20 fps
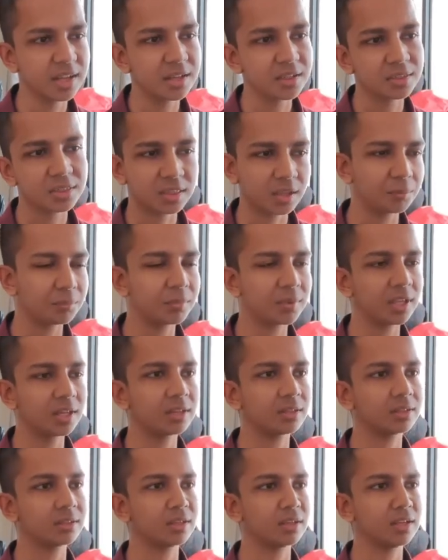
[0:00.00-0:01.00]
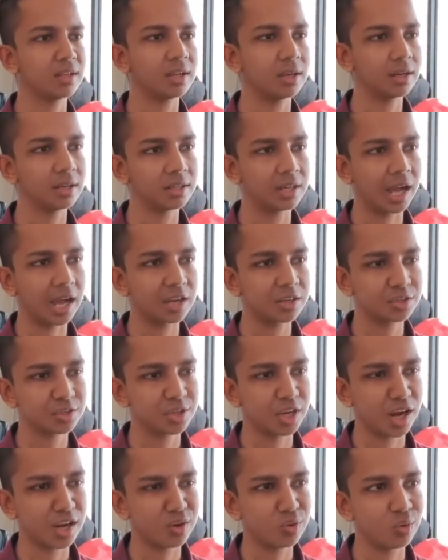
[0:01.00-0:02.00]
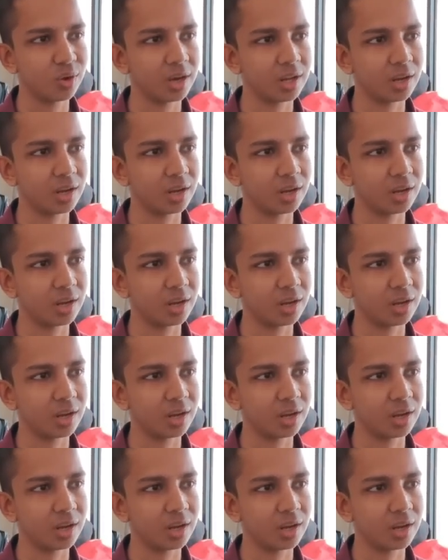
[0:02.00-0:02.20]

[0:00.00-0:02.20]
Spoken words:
something, a dark shadow